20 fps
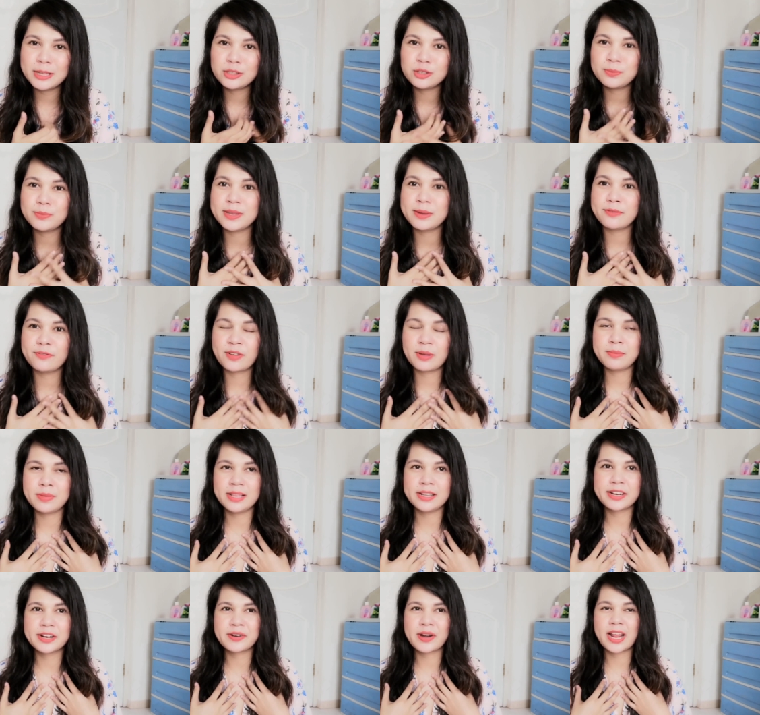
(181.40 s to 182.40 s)
me to be
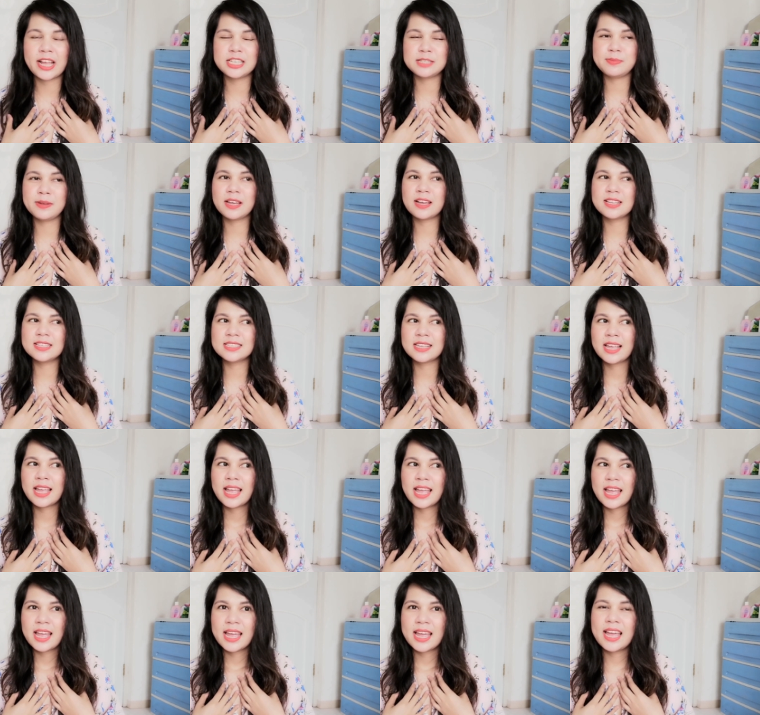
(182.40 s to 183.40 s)
familiarized because
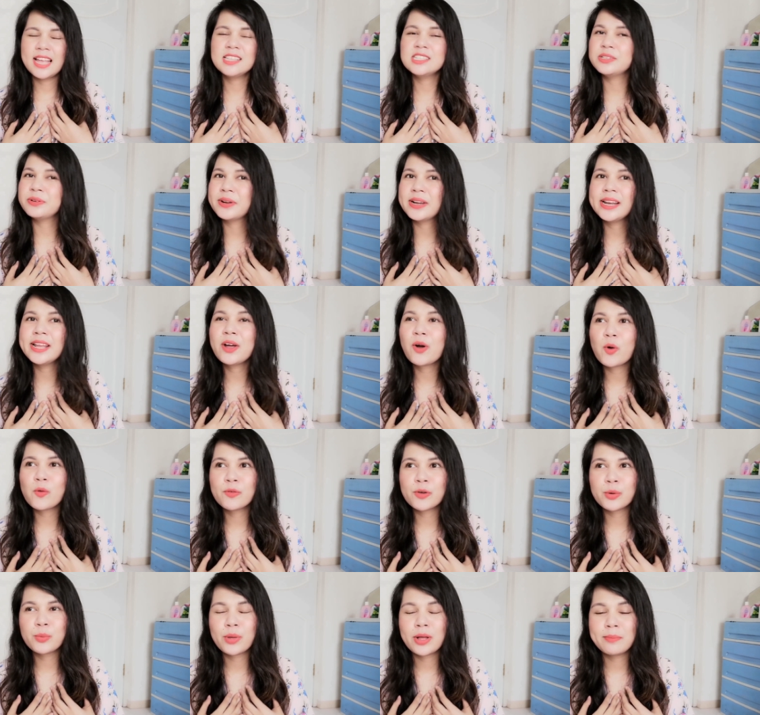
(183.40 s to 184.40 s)
it's really
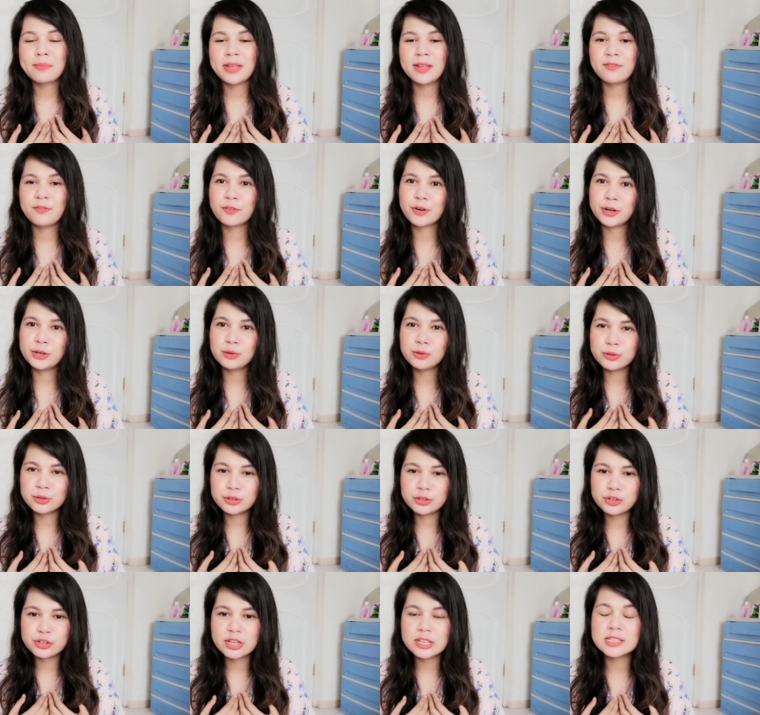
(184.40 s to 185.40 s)
overwhelming for you
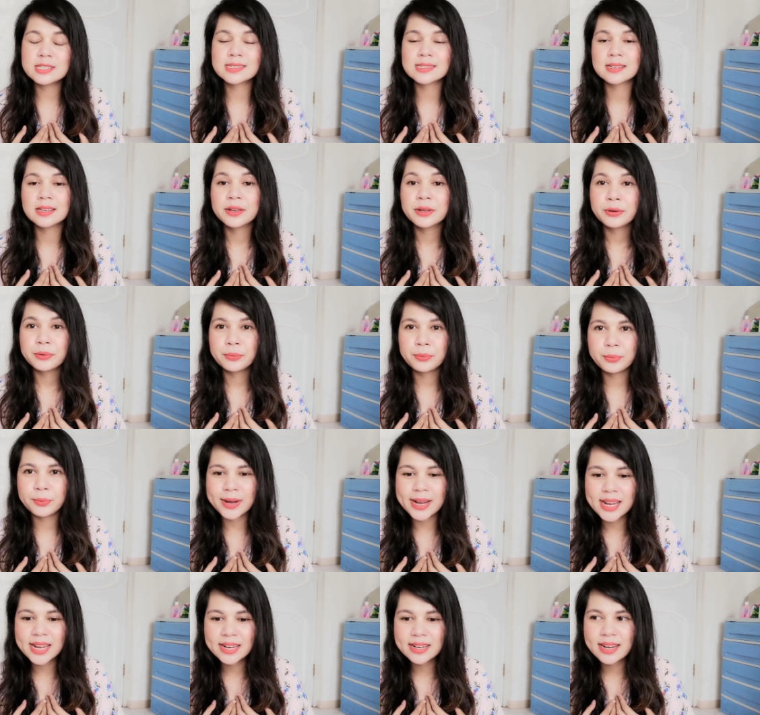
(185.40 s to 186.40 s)
to just
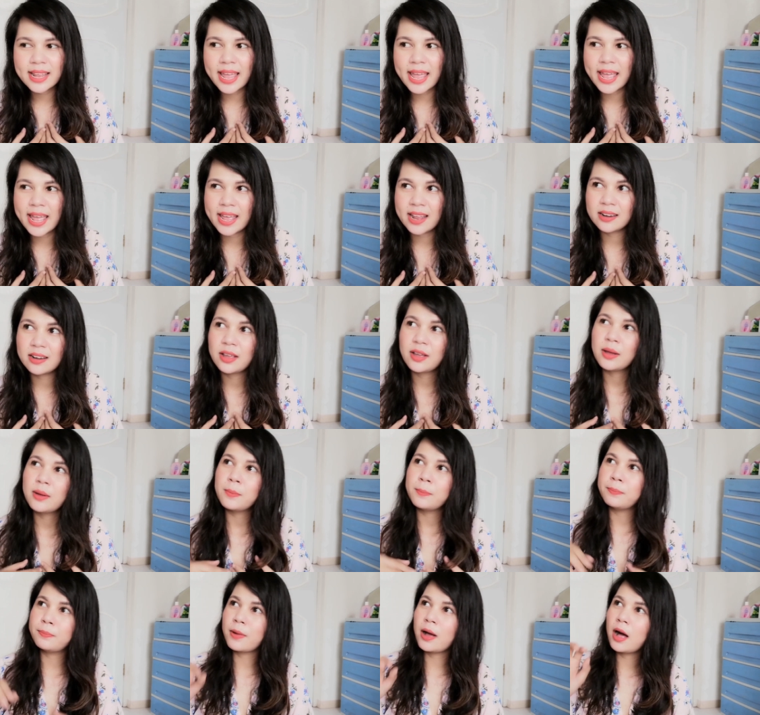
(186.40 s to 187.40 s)
read and
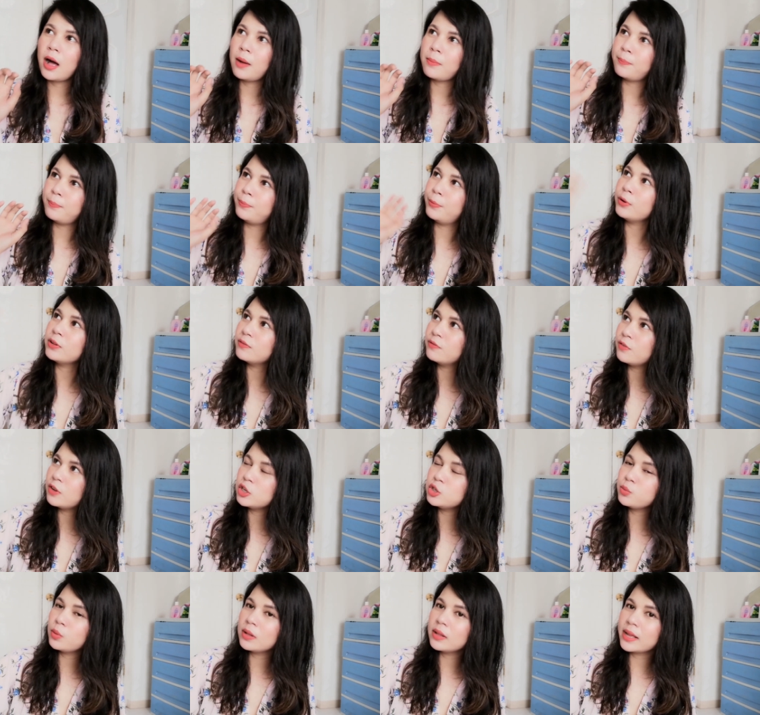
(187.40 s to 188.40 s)
uh, put
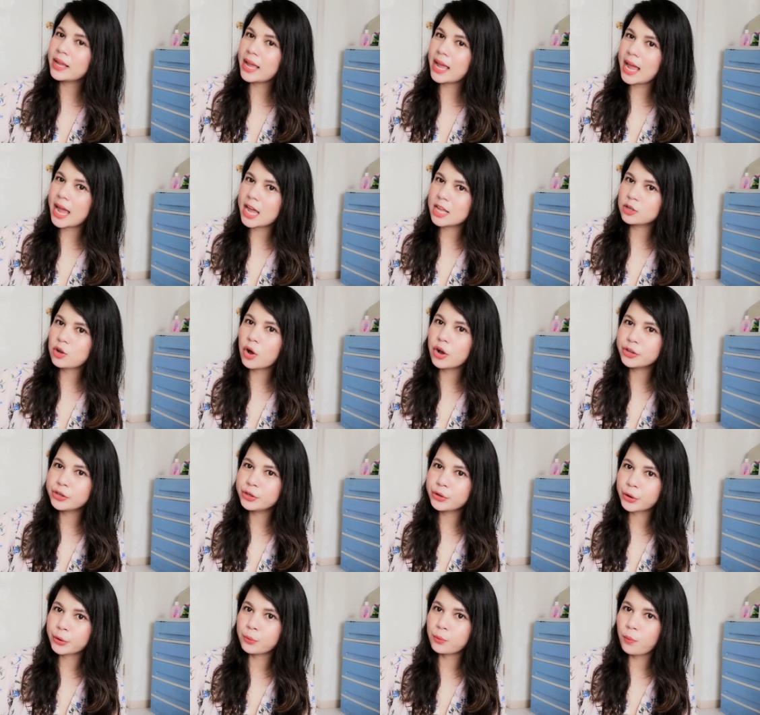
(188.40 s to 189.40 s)
visual aid
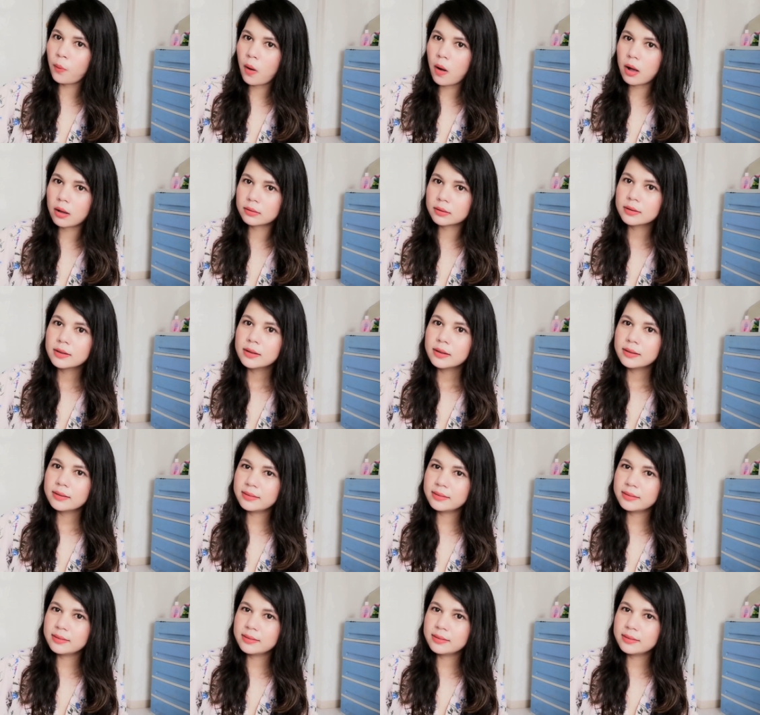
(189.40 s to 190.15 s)
on your wall.